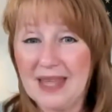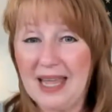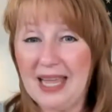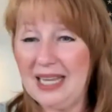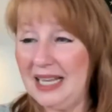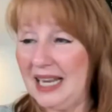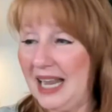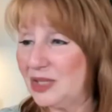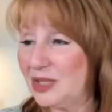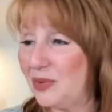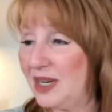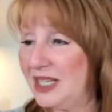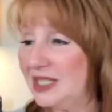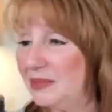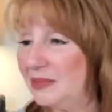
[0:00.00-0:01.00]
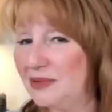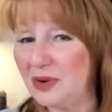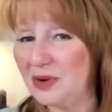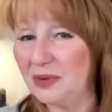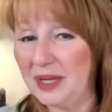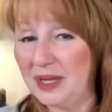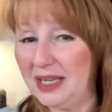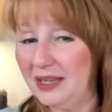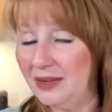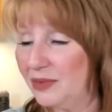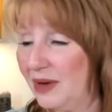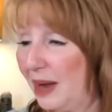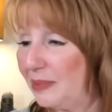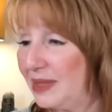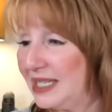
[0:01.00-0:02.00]
any last question before we
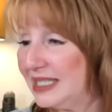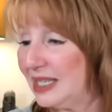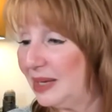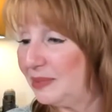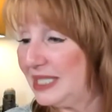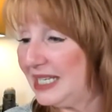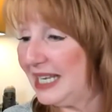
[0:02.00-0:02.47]
wrap this up